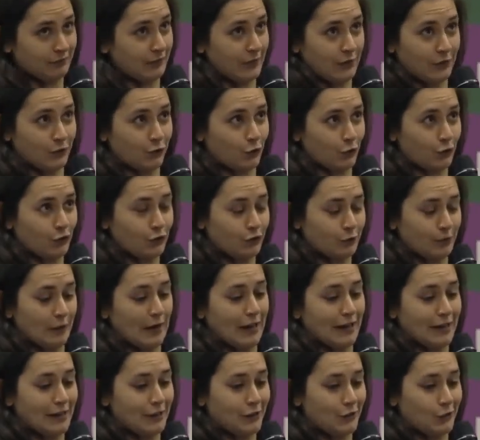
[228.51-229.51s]
introduced
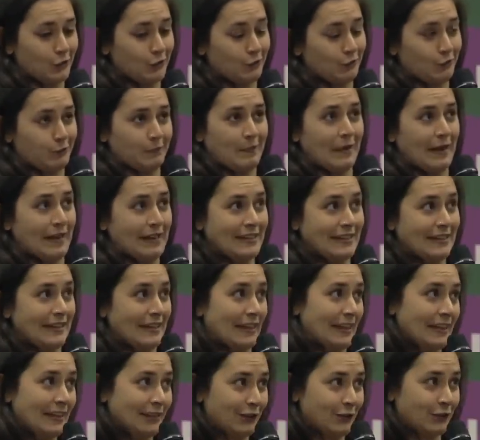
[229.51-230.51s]
by
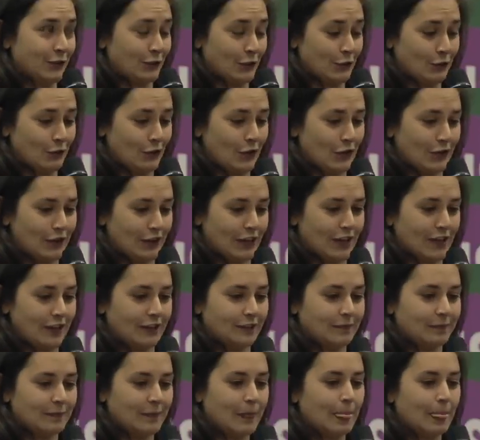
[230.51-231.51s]
binding this to the wrong thing.